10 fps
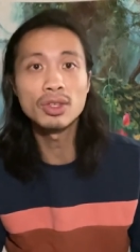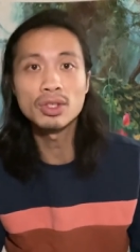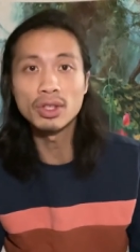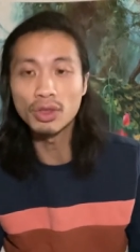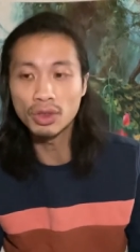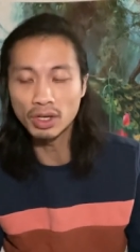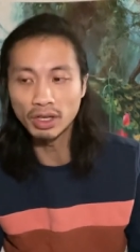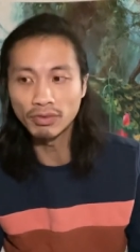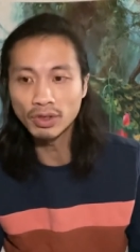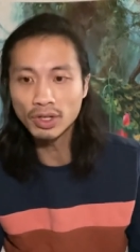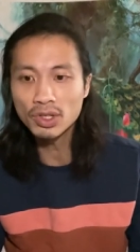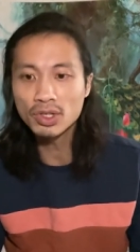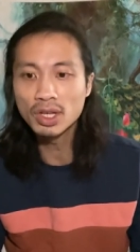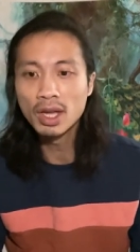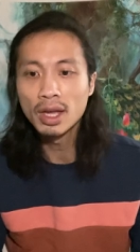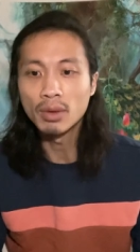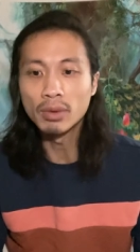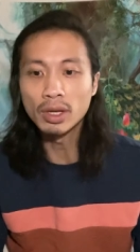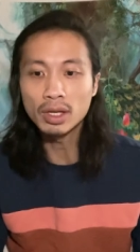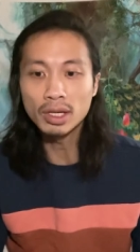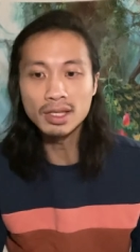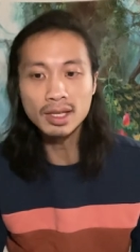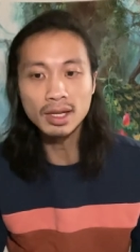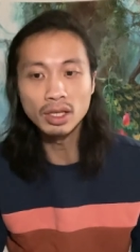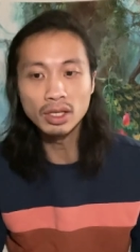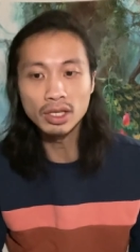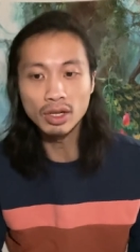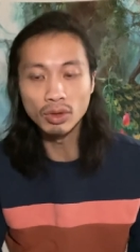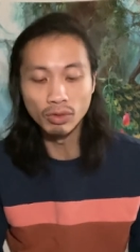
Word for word: to the 31st. We are going to take a look at